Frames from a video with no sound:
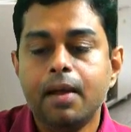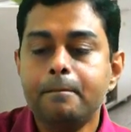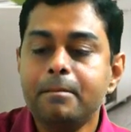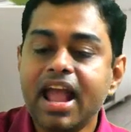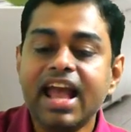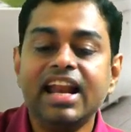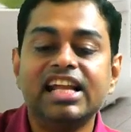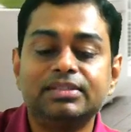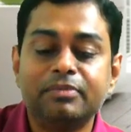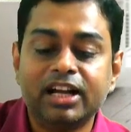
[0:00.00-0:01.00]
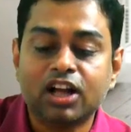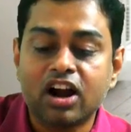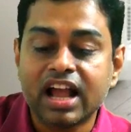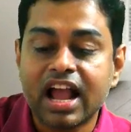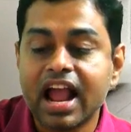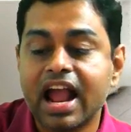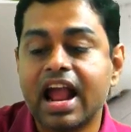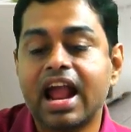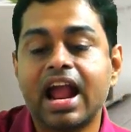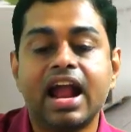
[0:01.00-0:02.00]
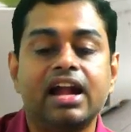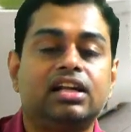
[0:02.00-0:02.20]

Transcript: Management audit.